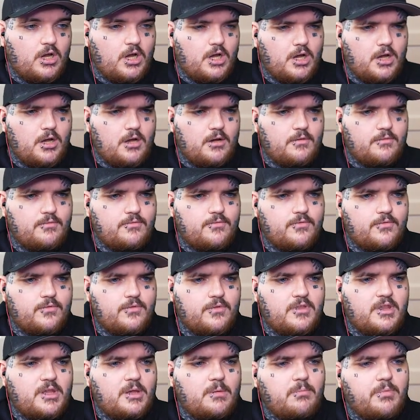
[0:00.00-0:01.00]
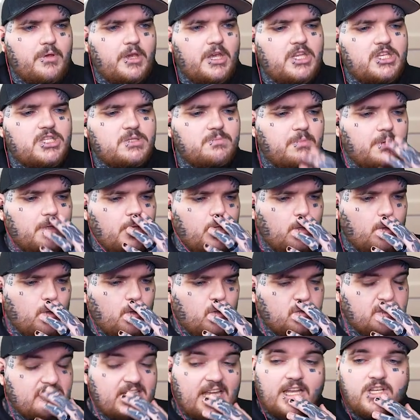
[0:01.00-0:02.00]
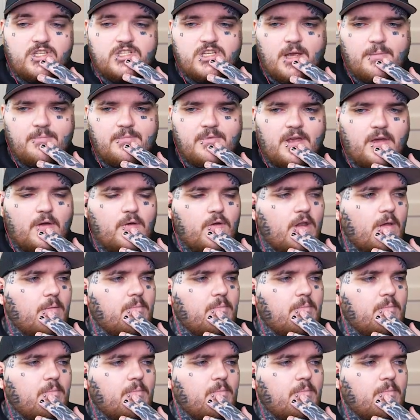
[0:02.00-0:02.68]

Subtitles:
of the beach below Sangem Town,